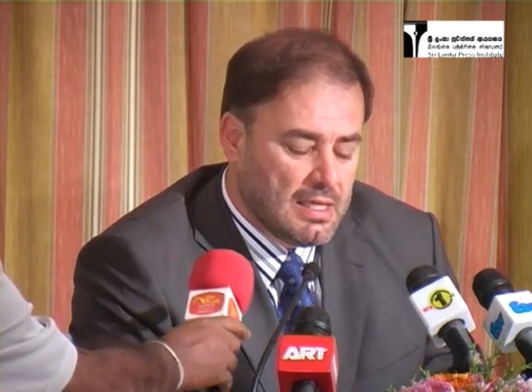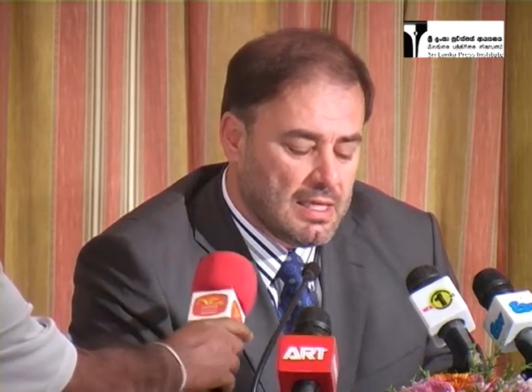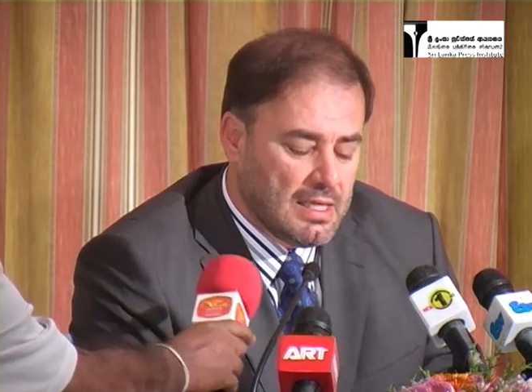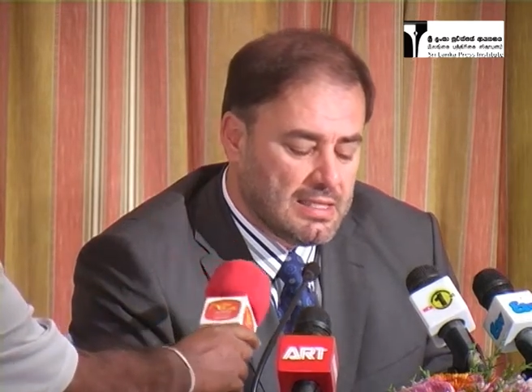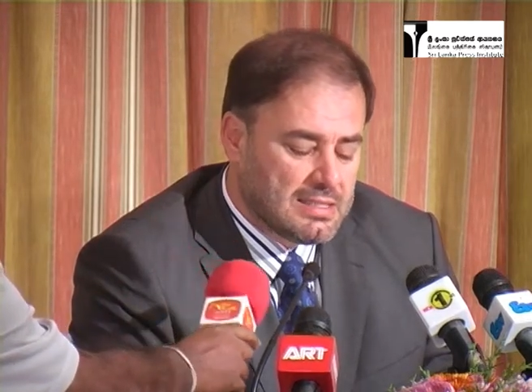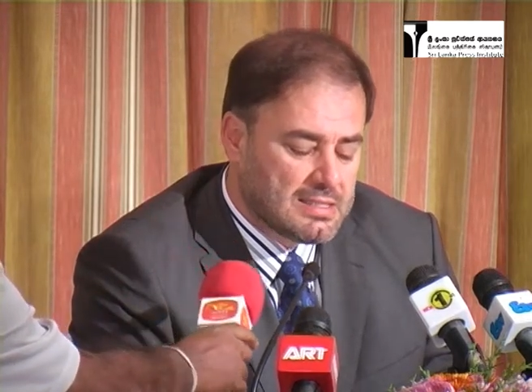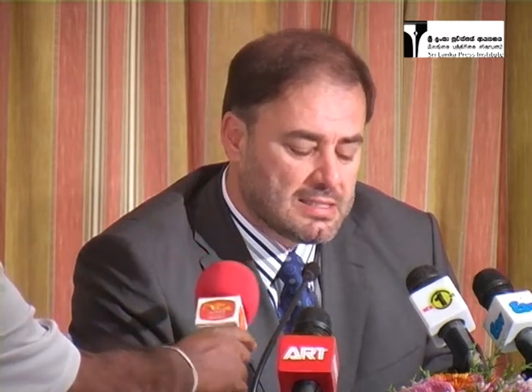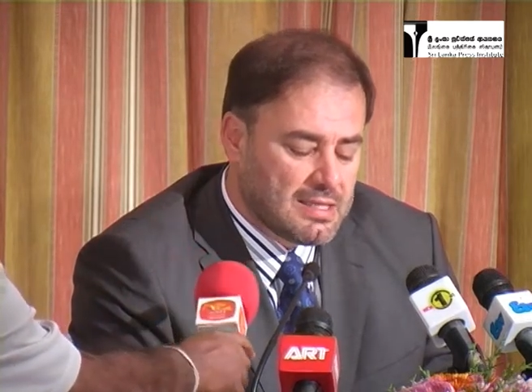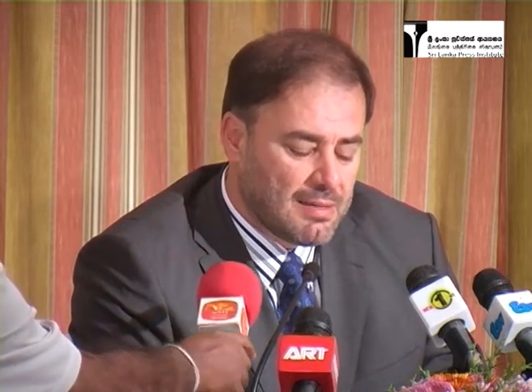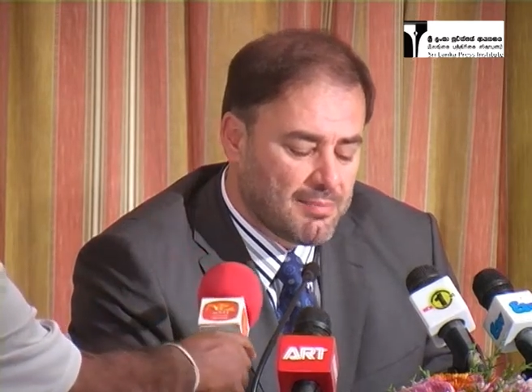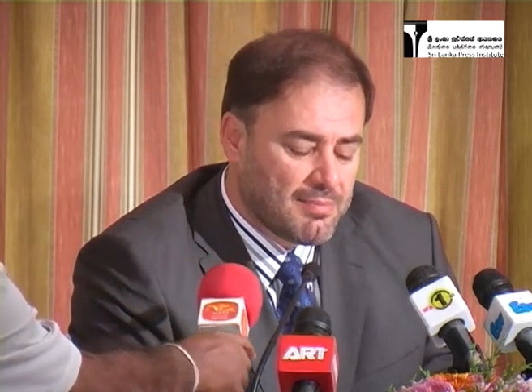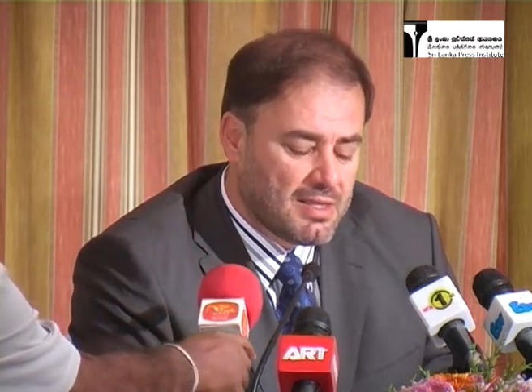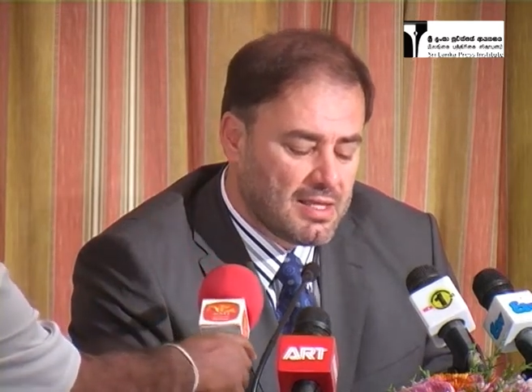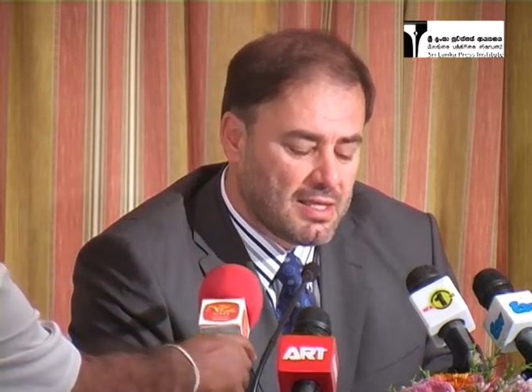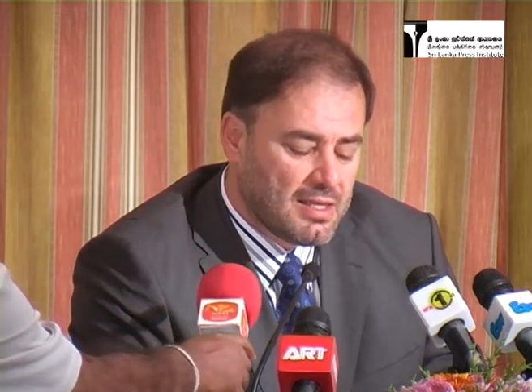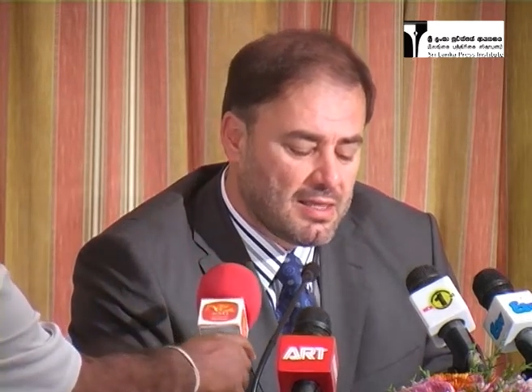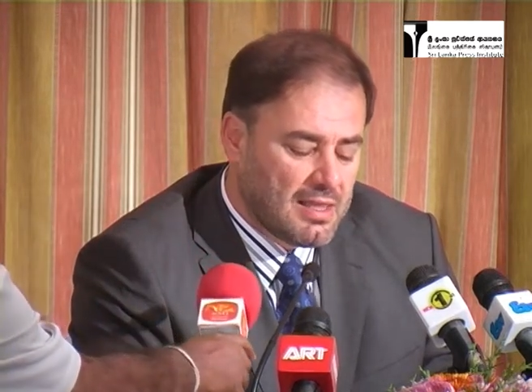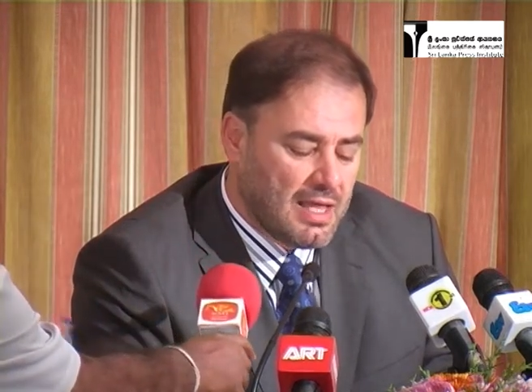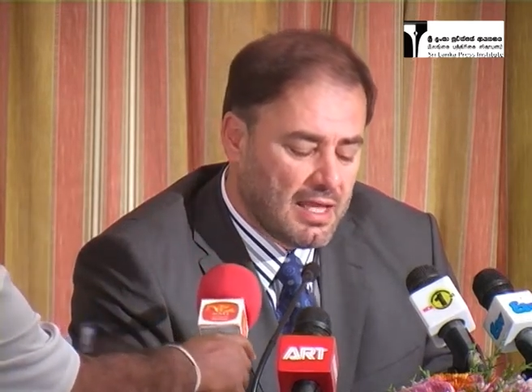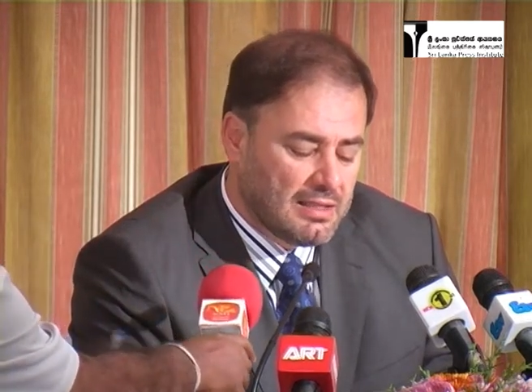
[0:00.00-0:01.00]
is
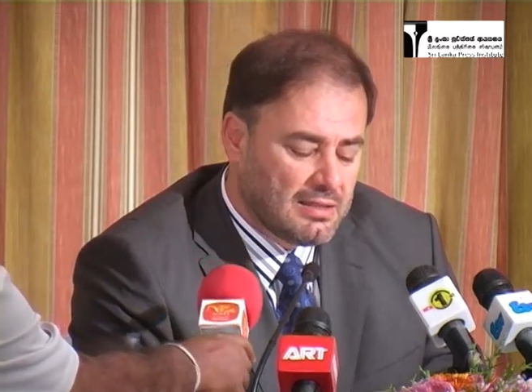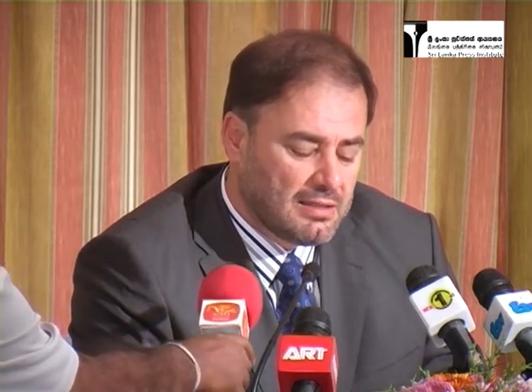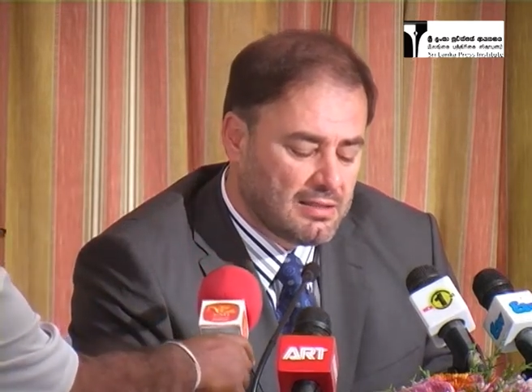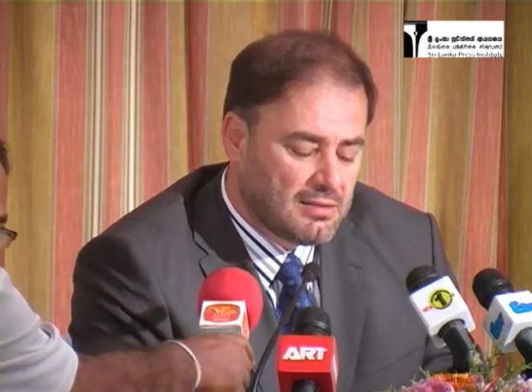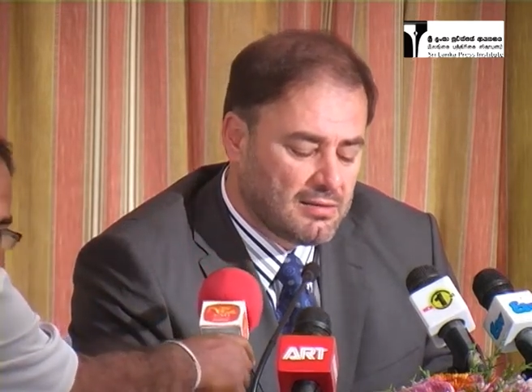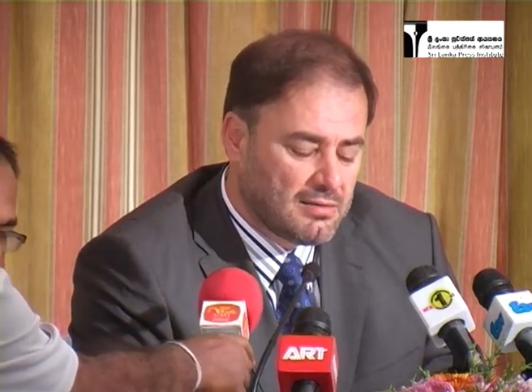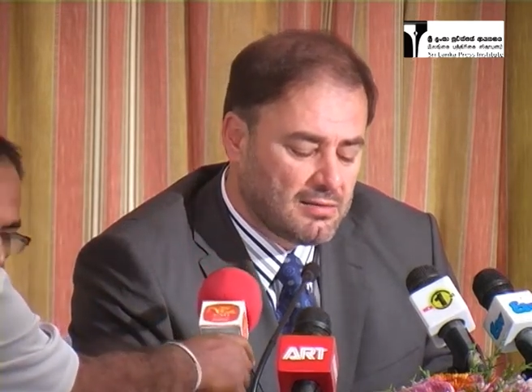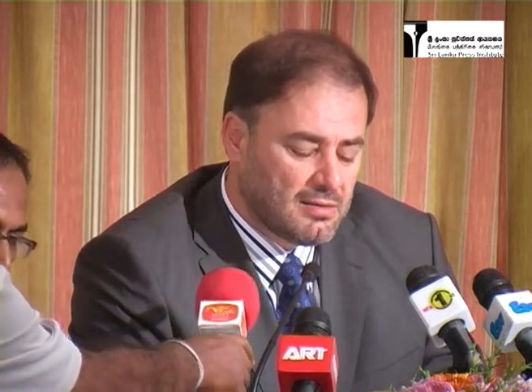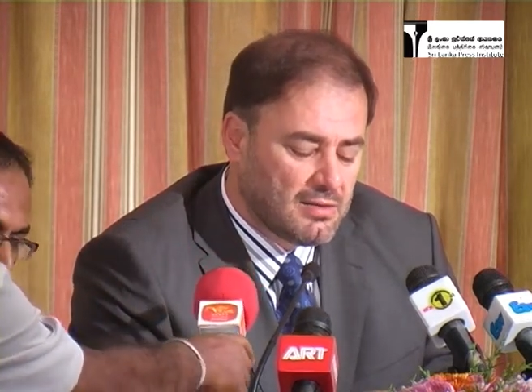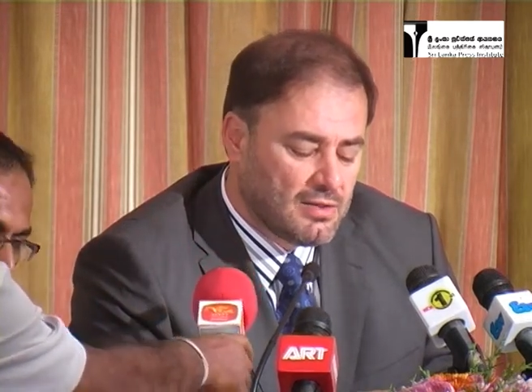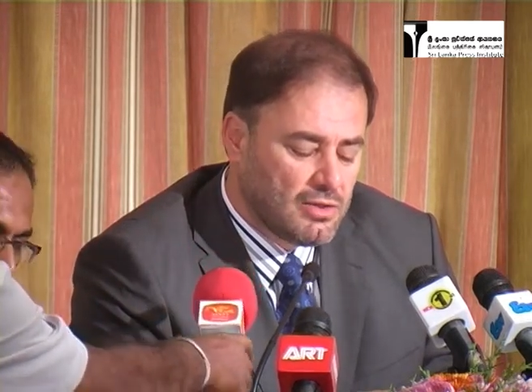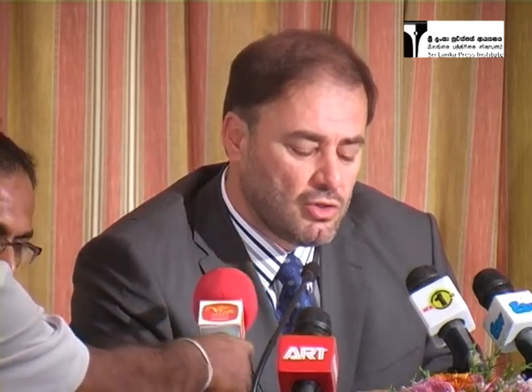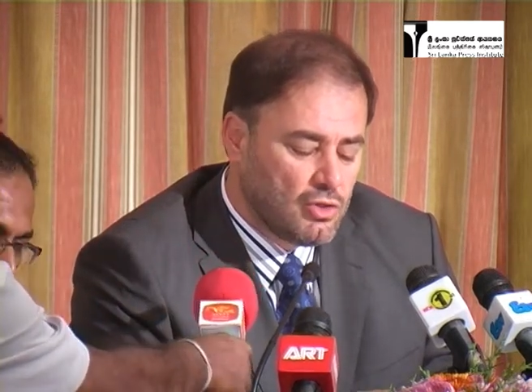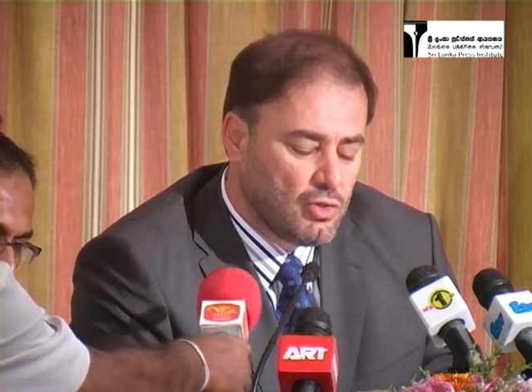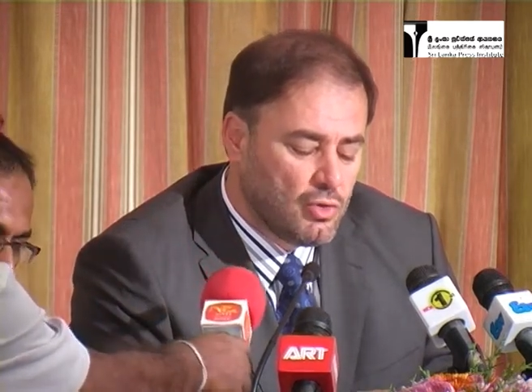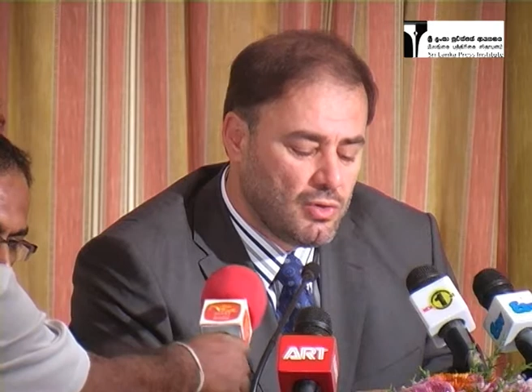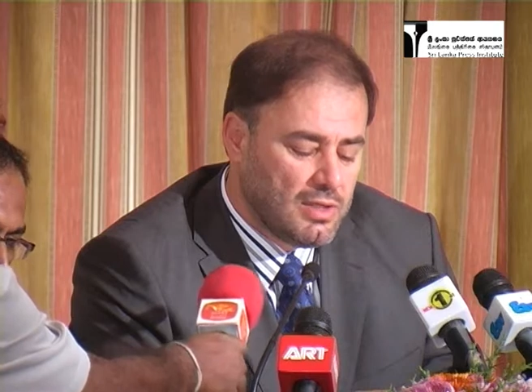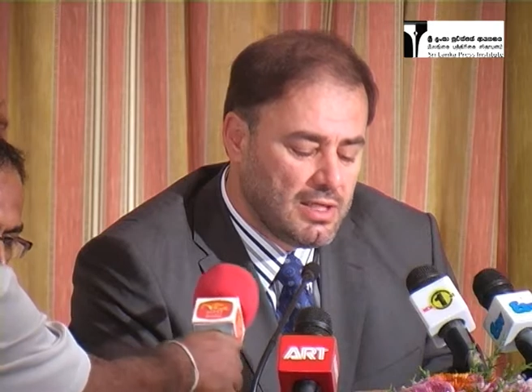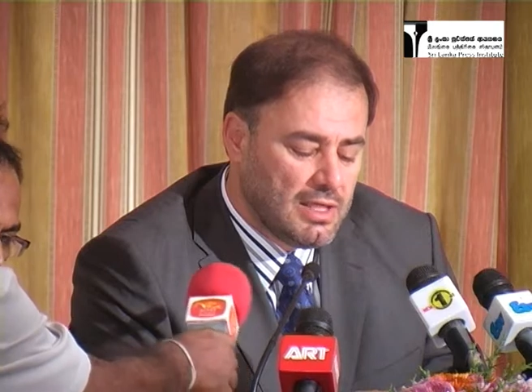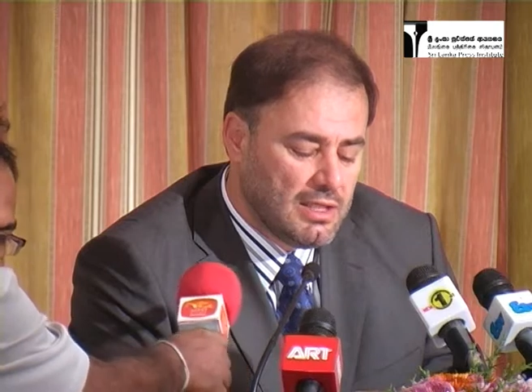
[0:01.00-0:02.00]
something that
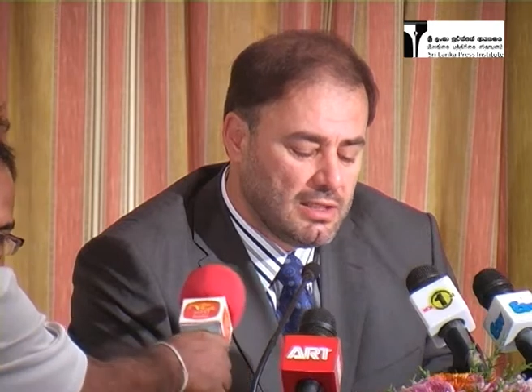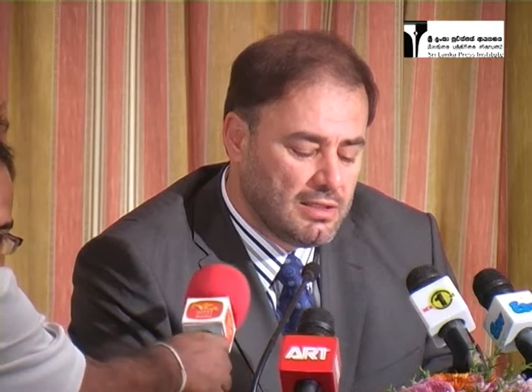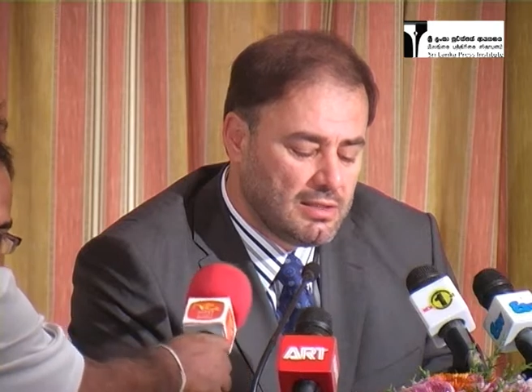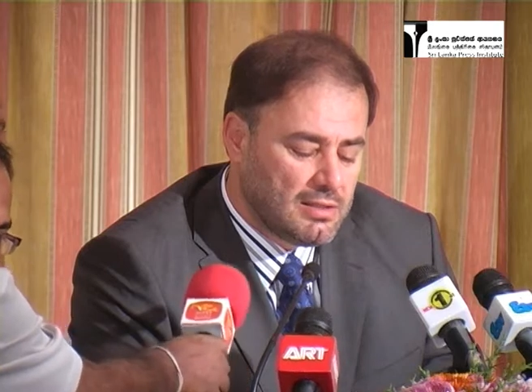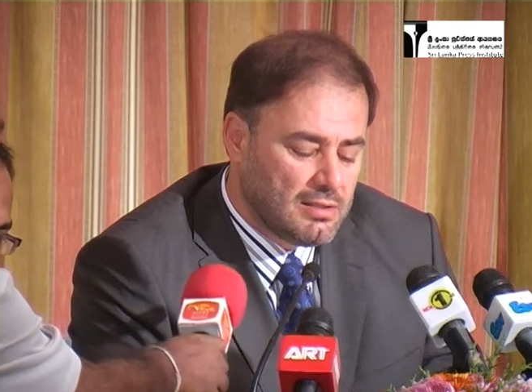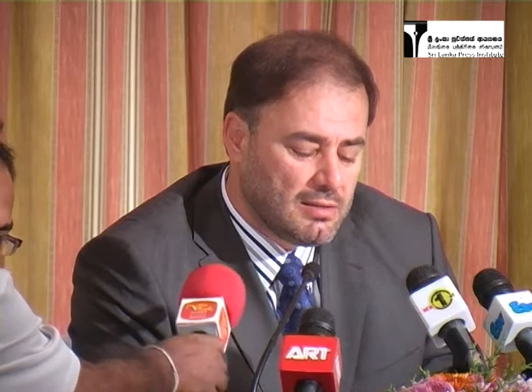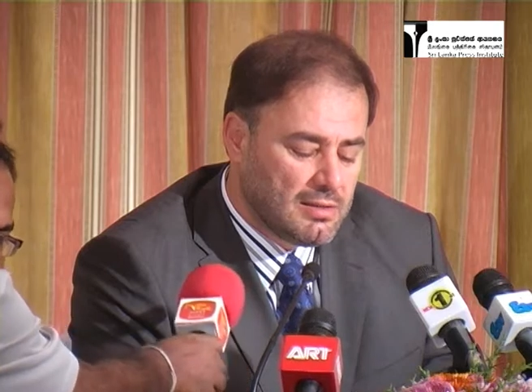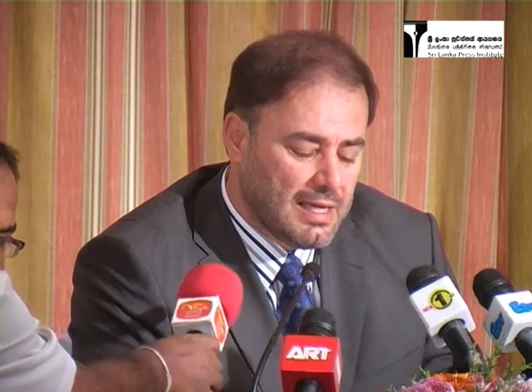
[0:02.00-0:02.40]
you need